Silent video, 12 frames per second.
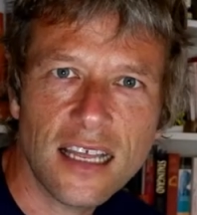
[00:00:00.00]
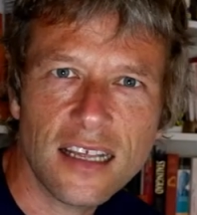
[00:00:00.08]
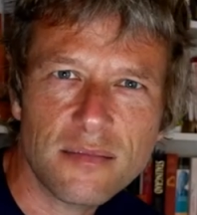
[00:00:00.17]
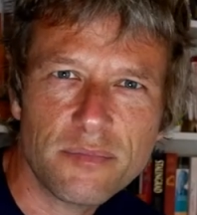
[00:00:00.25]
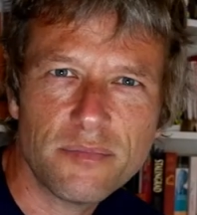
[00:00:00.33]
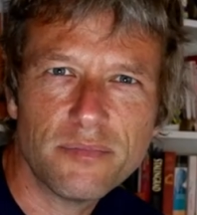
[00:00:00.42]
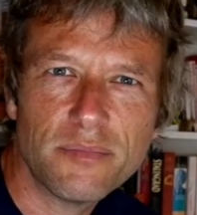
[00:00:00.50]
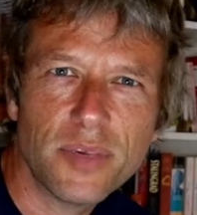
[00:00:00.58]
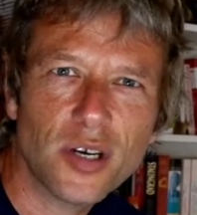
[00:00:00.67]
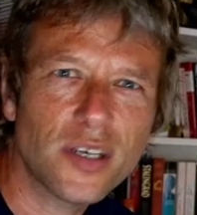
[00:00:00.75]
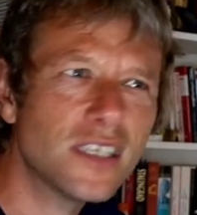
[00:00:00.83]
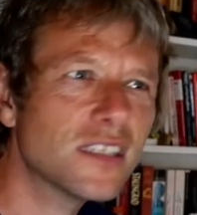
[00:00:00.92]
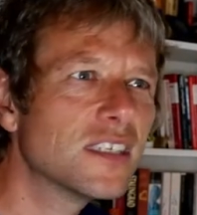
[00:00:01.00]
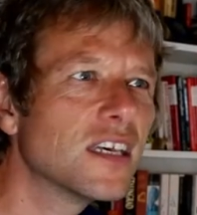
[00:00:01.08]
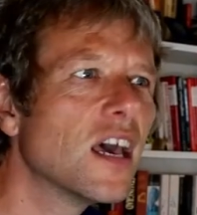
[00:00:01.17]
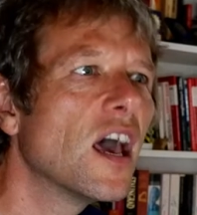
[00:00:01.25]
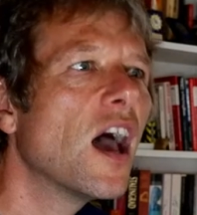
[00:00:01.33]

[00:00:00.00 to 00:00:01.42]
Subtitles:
let's be honest.